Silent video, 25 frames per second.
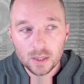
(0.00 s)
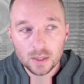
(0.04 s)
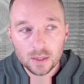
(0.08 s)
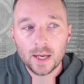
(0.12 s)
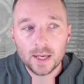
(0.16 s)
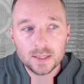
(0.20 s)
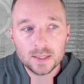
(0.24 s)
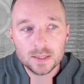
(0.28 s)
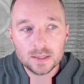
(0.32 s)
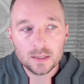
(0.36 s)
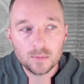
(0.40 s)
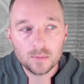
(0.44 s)

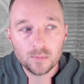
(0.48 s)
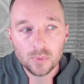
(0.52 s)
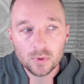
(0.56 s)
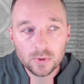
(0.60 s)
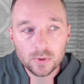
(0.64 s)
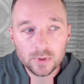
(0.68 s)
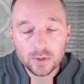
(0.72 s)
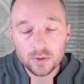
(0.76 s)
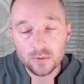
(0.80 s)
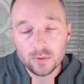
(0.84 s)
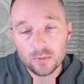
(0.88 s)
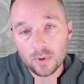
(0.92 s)
At some
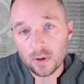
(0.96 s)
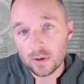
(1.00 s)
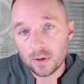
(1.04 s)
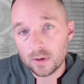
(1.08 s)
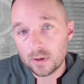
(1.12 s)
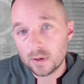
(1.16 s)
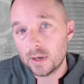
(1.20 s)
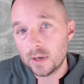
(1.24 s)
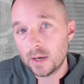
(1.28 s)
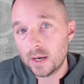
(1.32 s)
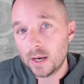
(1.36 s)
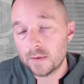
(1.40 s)
point, you are
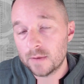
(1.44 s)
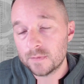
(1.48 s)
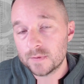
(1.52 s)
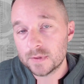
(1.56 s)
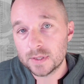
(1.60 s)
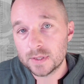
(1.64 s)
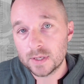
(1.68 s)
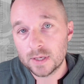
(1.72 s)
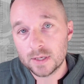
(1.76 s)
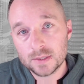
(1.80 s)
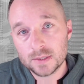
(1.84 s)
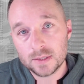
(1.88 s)
going to have to
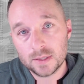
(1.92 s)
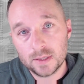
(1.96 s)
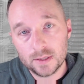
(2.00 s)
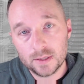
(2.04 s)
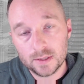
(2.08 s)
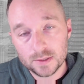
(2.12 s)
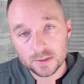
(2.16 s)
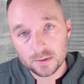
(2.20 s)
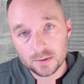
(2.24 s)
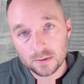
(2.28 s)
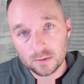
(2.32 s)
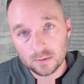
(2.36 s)
test the
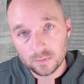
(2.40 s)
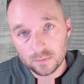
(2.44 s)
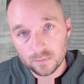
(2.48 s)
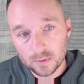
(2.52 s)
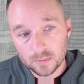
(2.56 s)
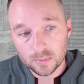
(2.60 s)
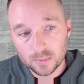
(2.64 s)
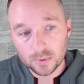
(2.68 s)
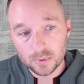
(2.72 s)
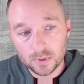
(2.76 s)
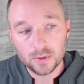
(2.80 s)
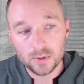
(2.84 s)
external
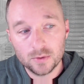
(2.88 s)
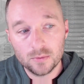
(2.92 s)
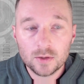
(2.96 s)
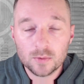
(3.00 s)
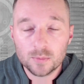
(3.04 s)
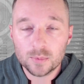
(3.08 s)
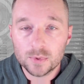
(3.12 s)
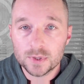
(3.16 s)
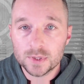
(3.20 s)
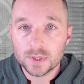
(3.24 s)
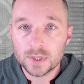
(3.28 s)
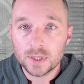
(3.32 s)
footprint, the
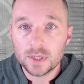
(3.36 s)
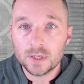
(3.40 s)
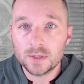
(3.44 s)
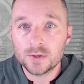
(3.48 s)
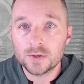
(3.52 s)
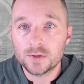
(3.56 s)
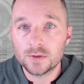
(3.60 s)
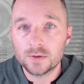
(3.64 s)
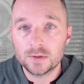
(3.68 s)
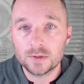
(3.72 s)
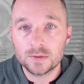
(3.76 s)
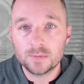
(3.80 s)

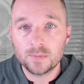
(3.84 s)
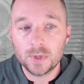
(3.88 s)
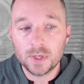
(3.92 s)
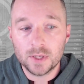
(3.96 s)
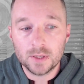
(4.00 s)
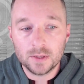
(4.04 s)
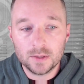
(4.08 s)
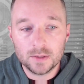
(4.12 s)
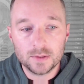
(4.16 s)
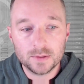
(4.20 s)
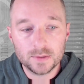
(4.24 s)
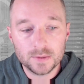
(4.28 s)
procedures,
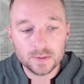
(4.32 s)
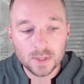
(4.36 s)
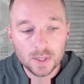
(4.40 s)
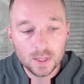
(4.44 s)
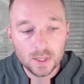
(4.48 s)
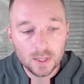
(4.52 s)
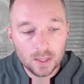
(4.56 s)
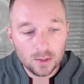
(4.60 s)
because